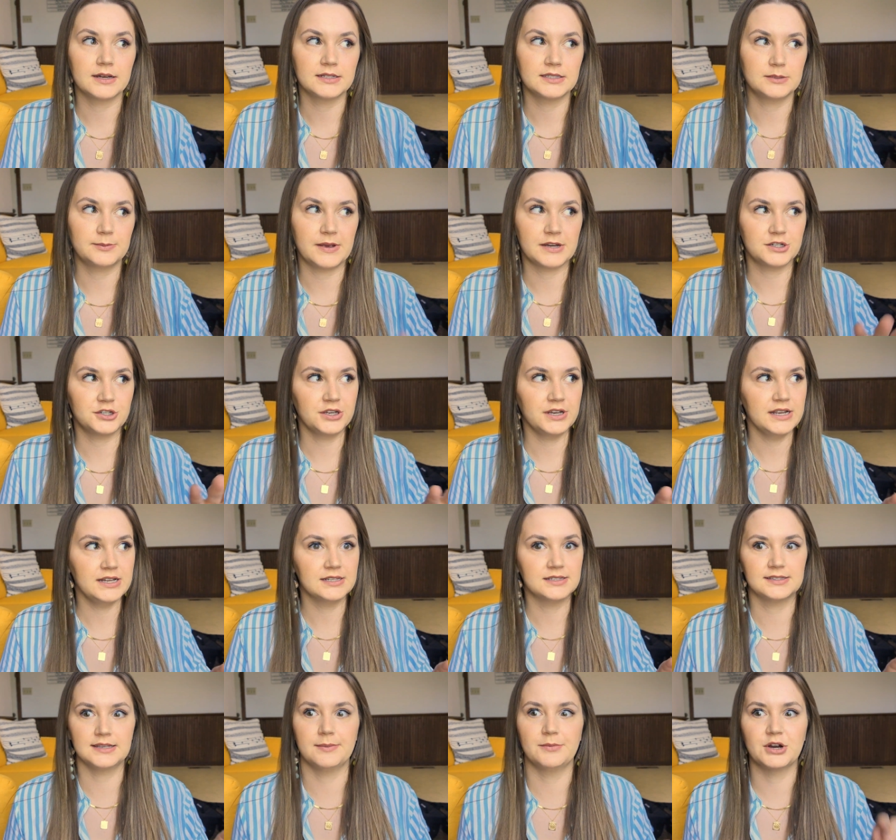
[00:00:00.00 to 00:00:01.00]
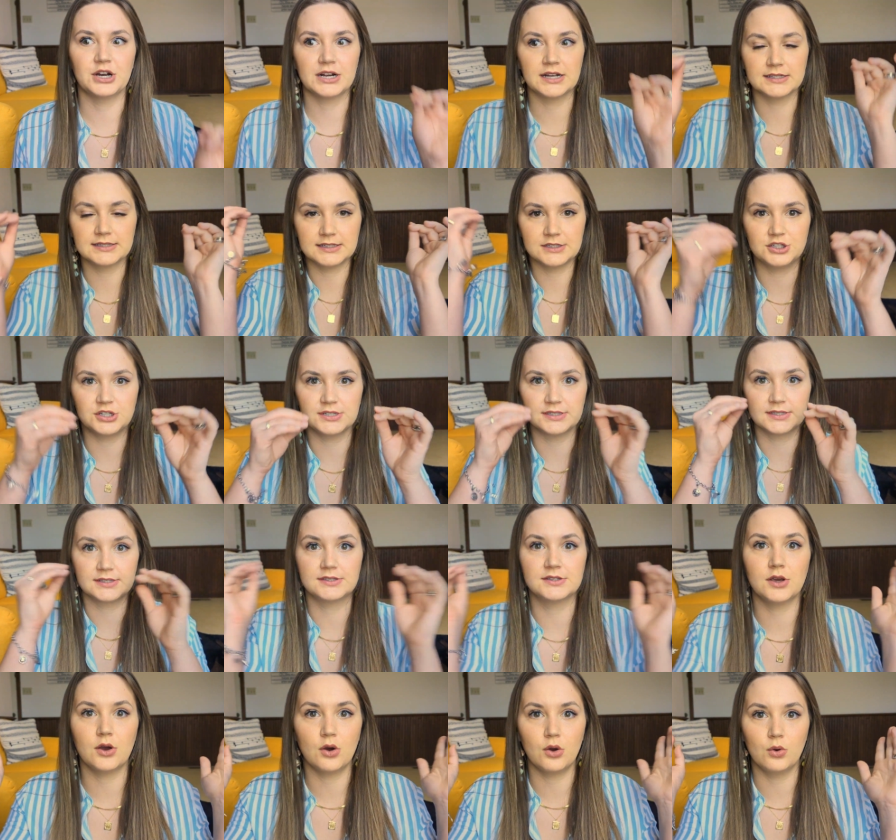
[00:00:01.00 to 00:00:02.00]
especially in summer, because it's
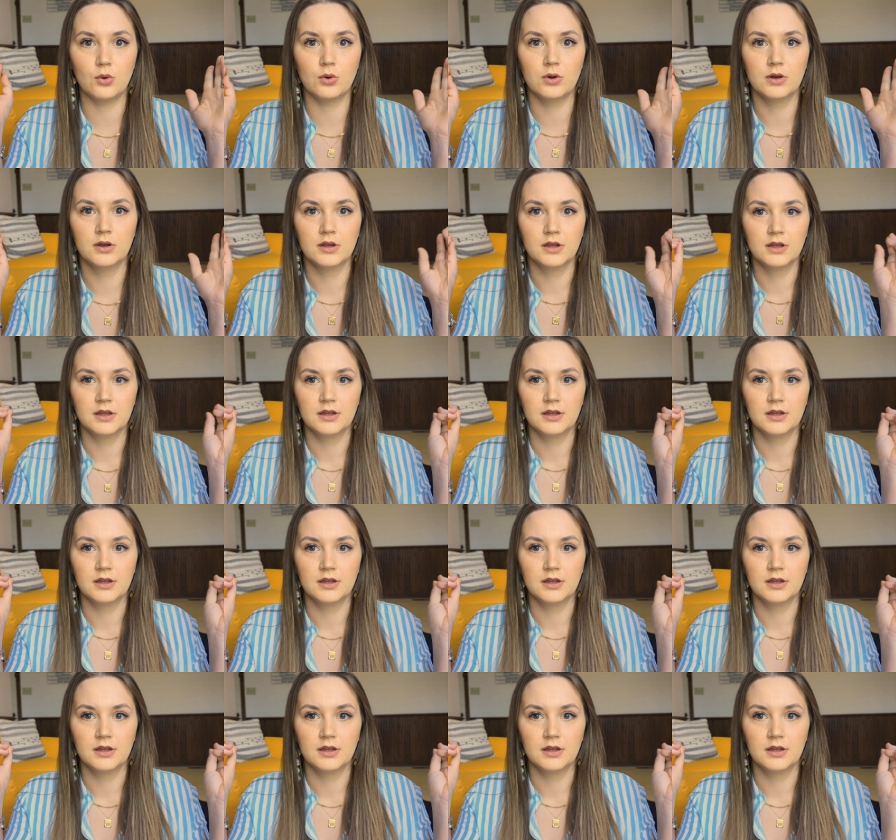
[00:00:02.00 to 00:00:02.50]
just so